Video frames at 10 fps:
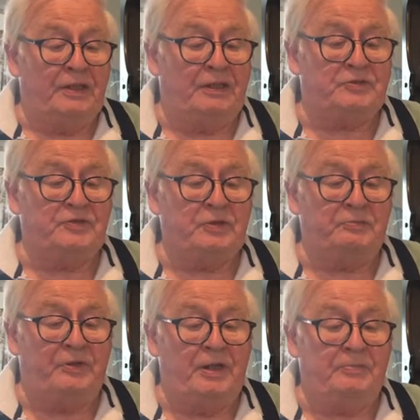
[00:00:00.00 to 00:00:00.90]
As for the
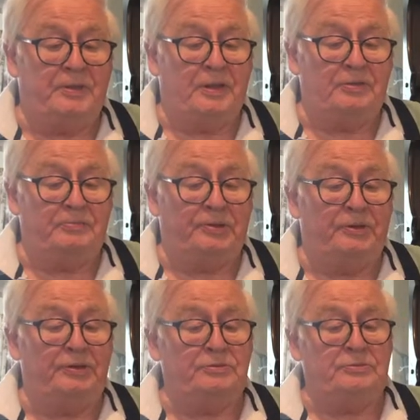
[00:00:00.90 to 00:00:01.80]
prayer
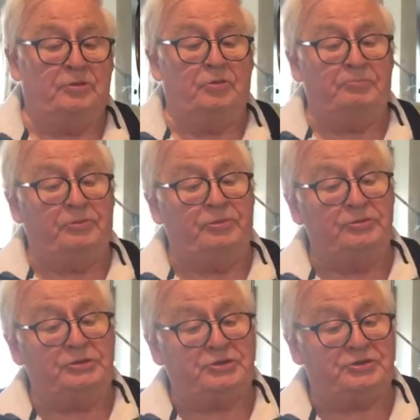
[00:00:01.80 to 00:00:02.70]
part or
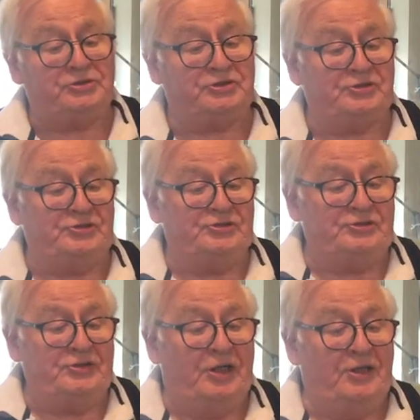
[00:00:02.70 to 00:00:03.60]
points,
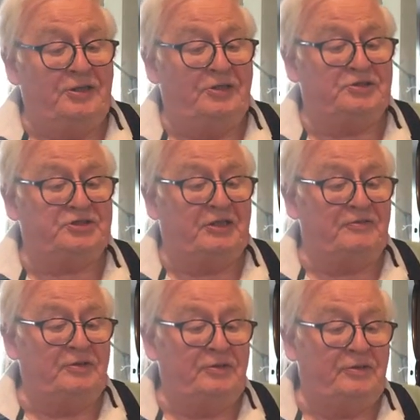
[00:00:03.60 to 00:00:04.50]
i.e.
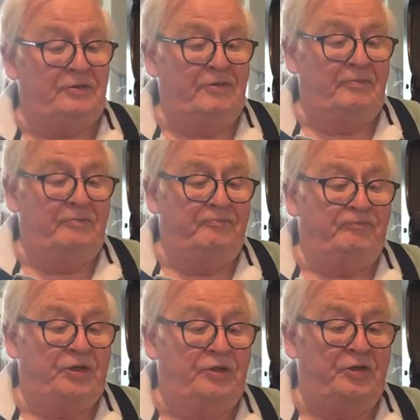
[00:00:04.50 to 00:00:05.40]
7
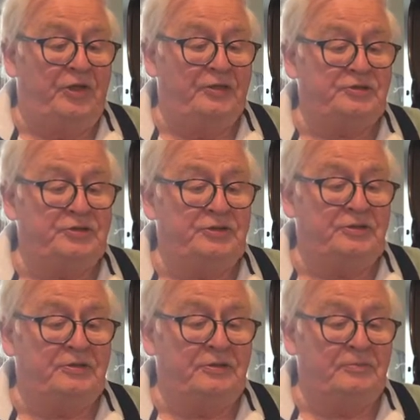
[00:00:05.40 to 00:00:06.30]
and
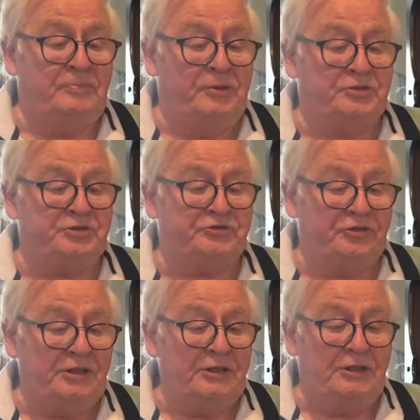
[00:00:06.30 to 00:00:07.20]
19 plus
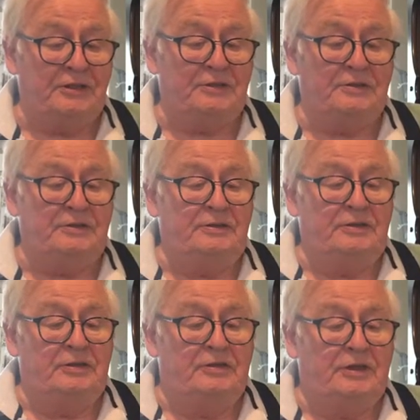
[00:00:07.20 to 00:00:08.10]
3,
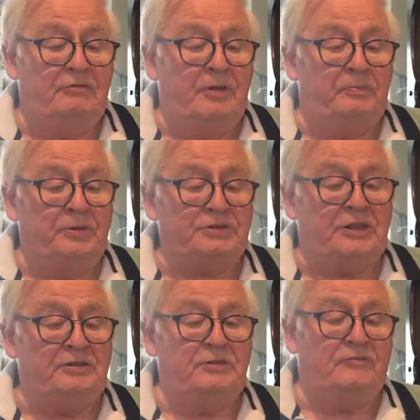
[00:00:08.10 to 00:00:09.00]
they
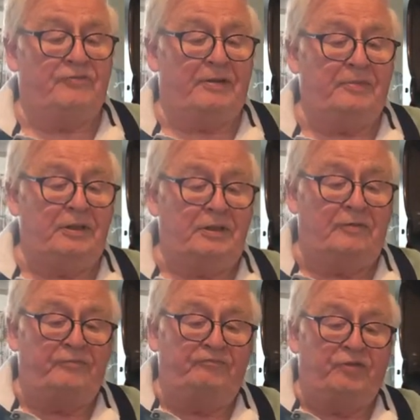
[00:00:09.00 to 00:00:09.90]
represented family,
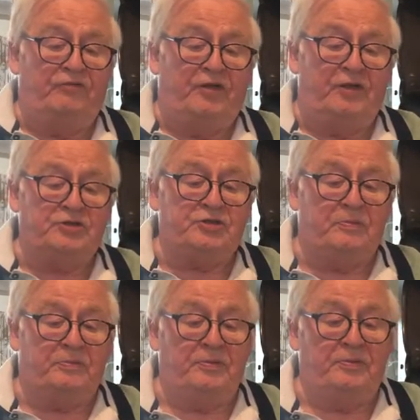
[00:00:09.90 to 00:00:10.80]

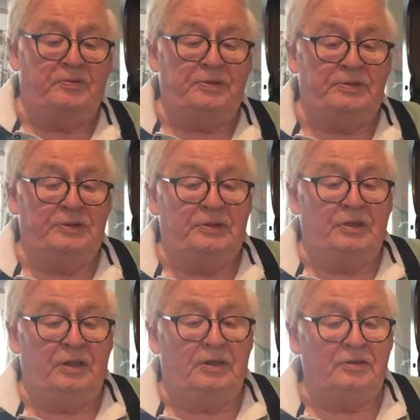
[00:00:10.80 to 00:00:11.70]
fellowship,
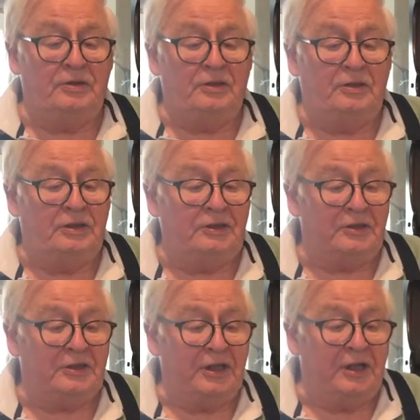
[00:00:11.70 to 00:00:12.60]
and
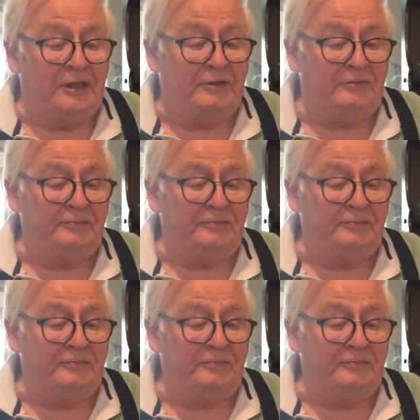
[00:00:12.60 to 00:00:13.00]
needed care.